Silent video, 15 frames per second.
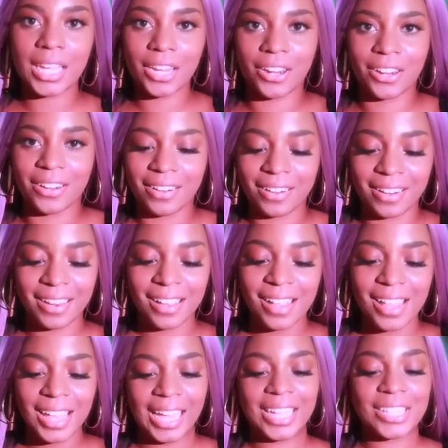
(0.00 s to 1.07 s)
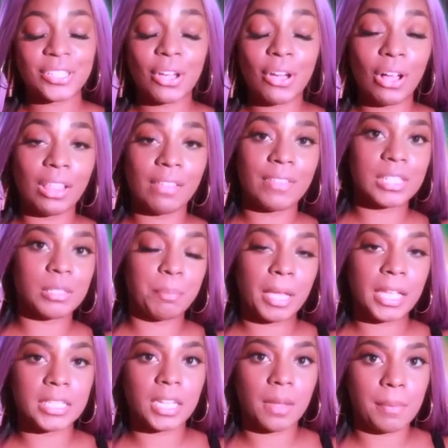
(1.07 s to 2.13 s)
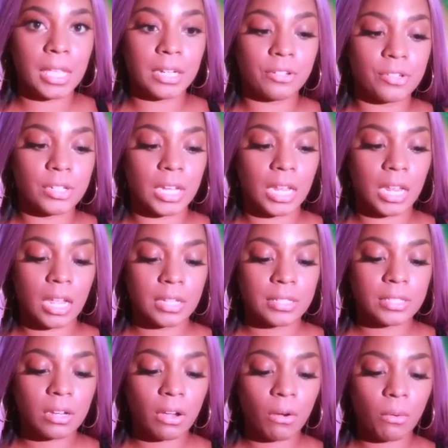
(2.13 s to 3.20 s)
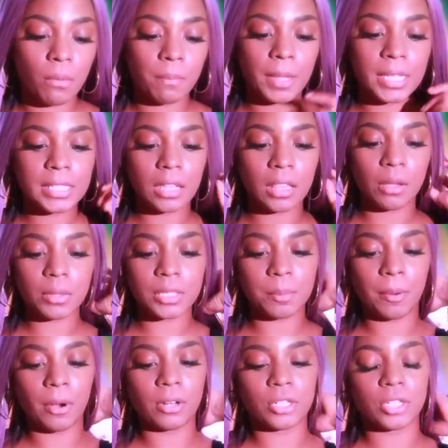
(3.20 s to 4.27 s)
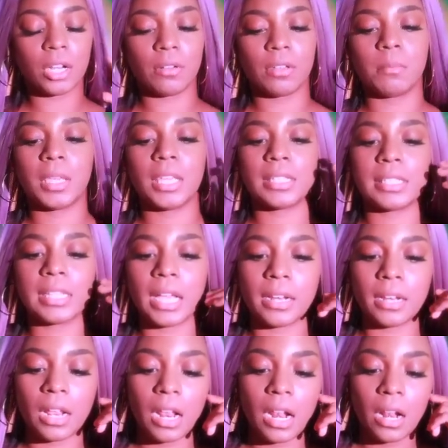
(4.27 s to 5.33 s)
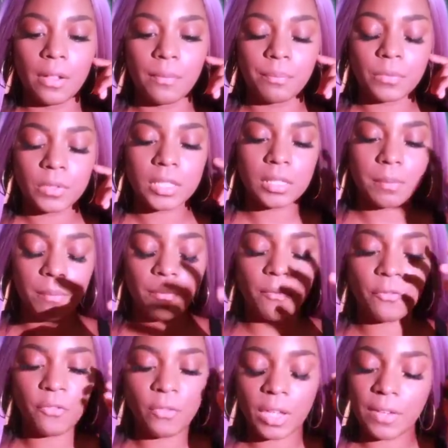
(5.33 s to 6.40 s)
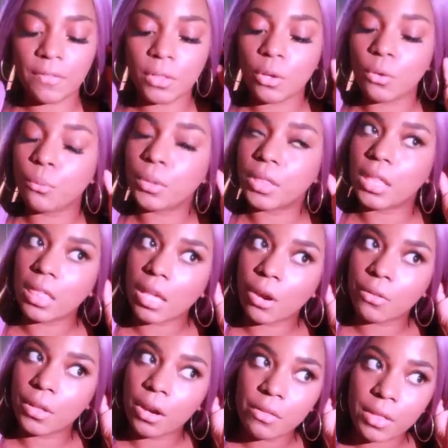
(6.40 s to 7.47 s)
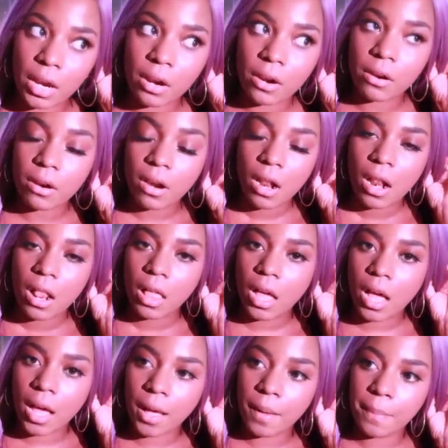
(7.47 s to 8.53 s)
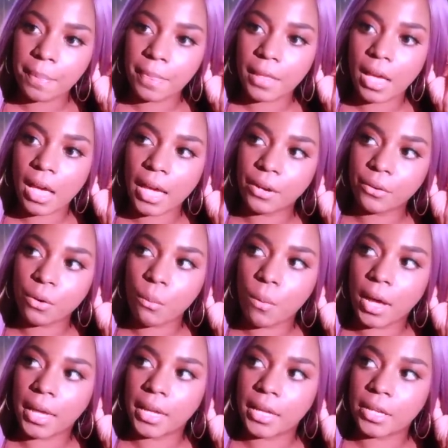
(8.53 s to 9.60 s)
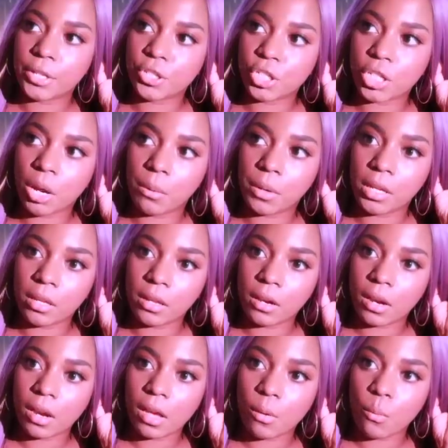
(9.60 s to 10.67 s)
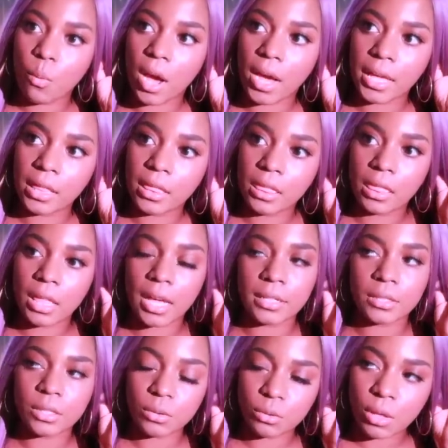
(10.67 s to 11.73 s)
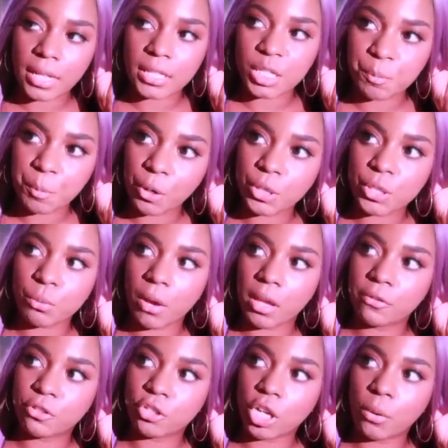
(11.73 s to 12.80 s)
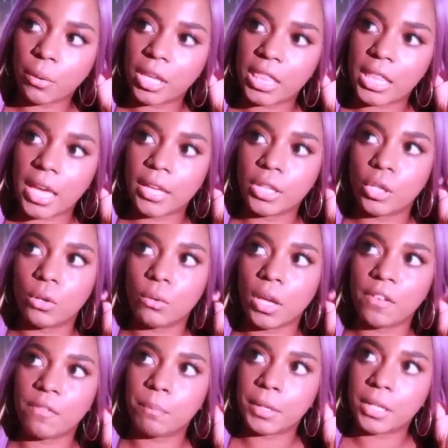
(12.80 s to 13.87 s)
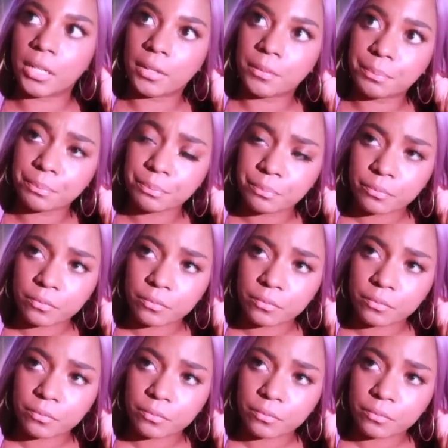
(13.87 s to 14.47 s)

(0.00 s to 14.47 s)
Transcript: here. it's all of this pent up energy. So basically what spirit is showing me is that even though with the there, there, there, um, I don't know why it's showing why that's that spirit's way of showing that you have been